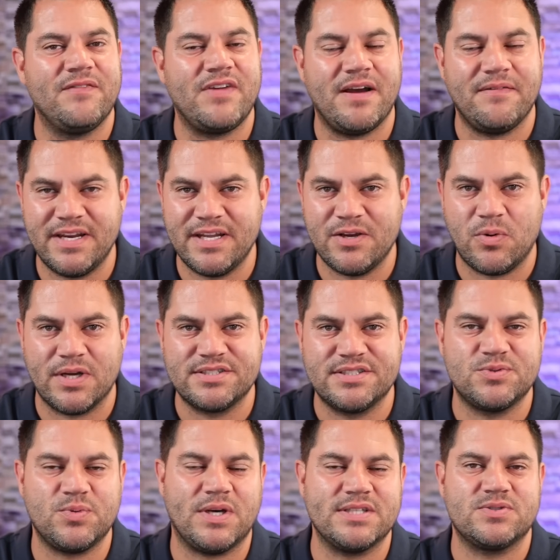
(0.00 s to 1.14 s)
If you have any
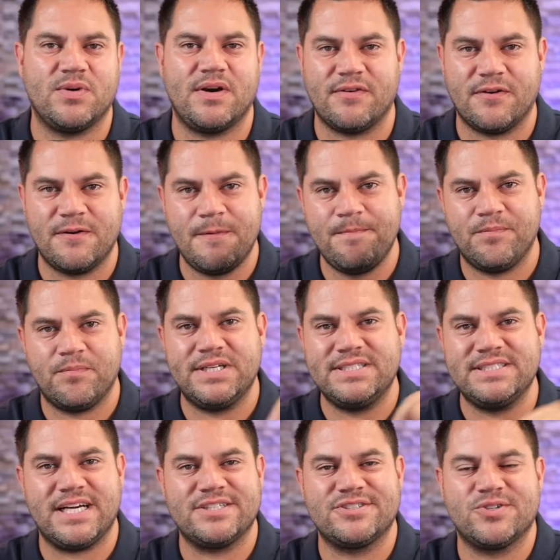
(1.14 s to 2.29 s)
questions whatsoever,
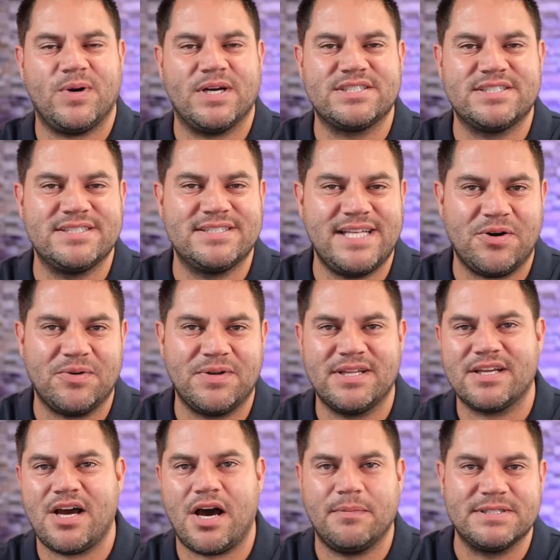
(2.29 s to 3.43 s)
please ask your questions down in
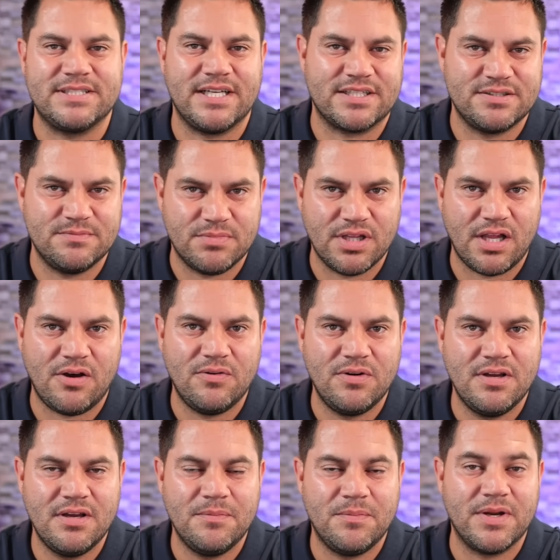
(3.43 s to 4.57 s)
the comment section below.
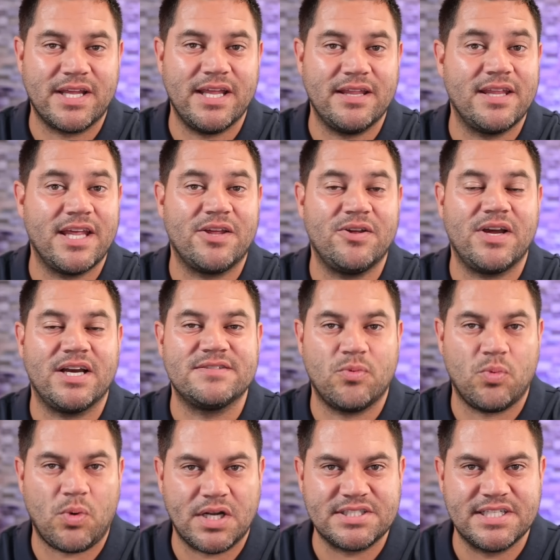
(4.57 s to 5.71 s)
But again, thank you guys
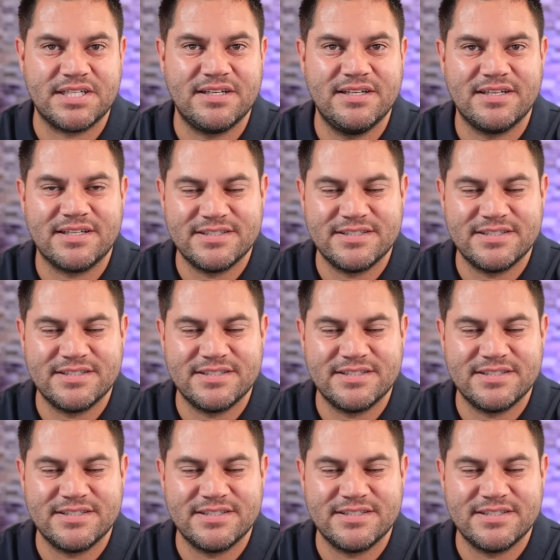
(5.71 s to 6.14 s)
for watching.